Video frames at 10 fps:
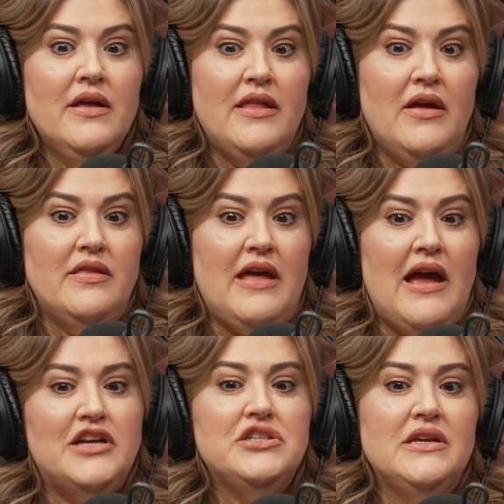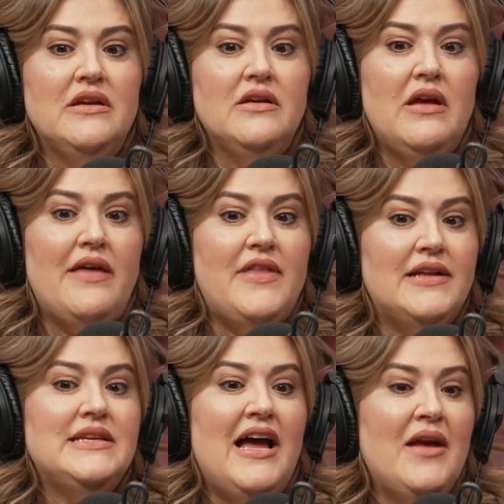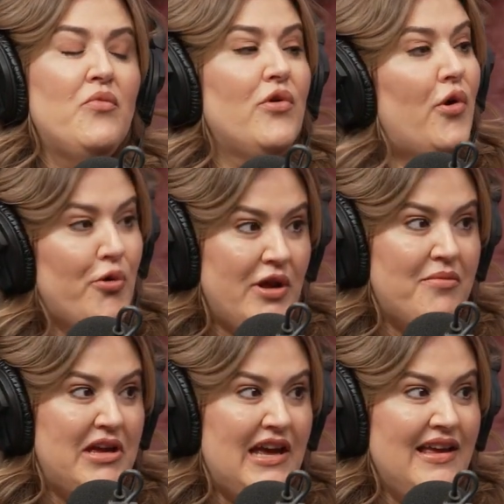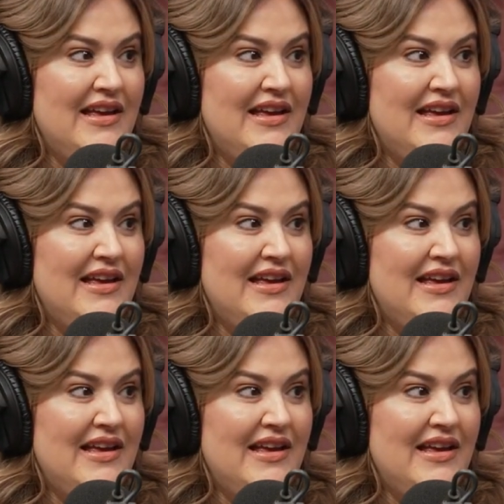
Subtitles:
They actually at that time were hurting me.